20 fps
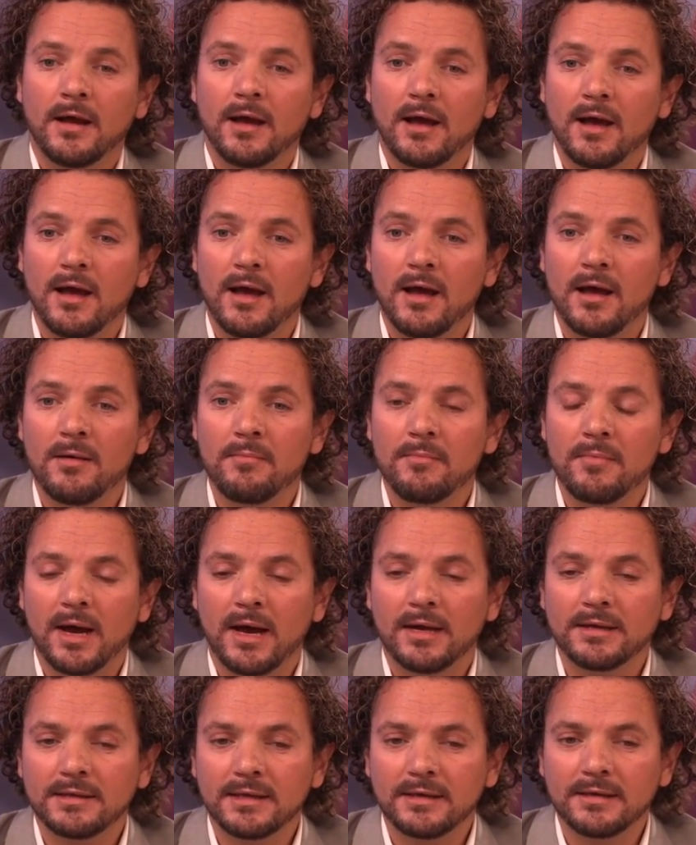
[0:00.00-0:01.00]
Um,
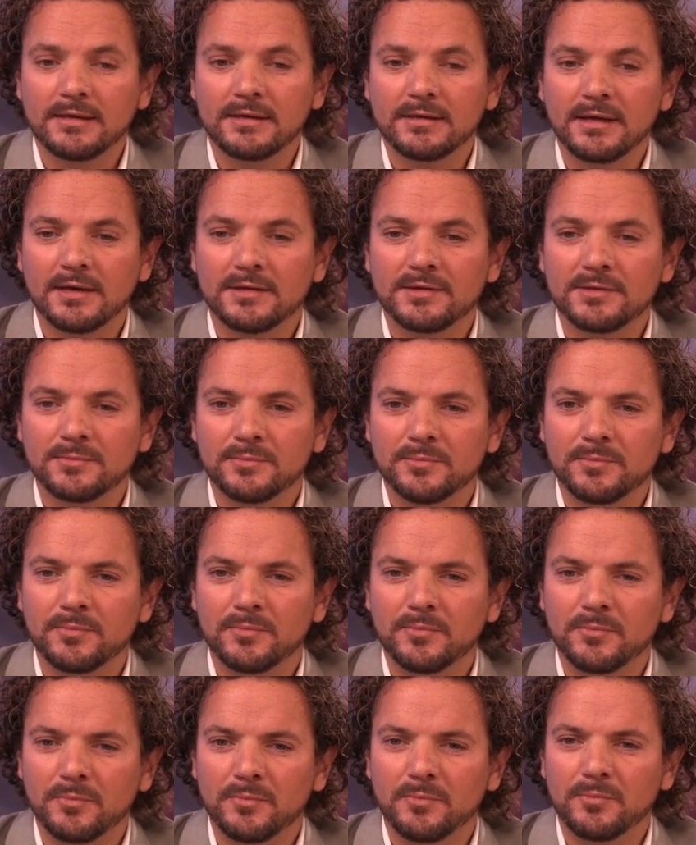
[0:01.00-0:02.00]
I think that
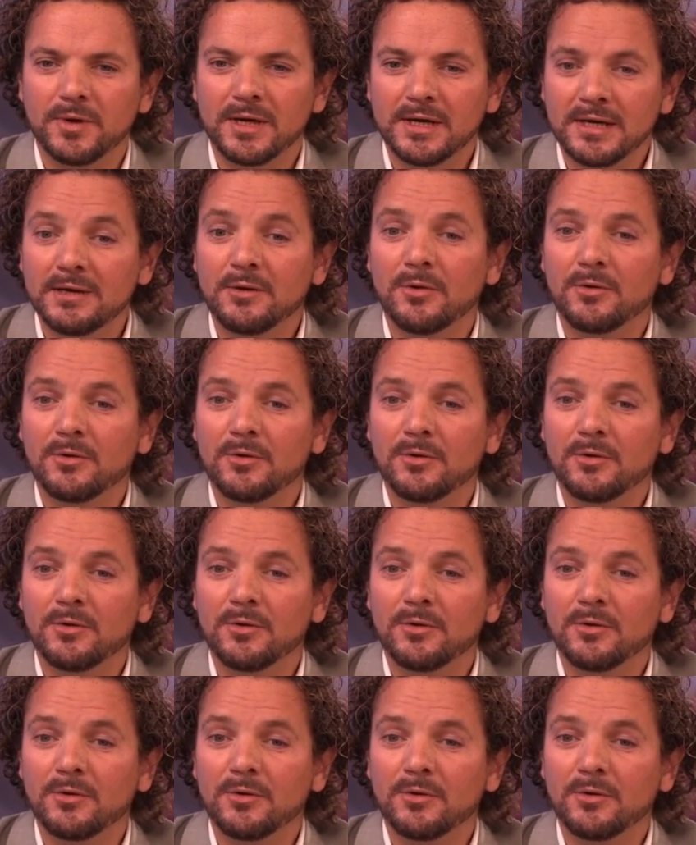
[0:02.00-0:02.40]
really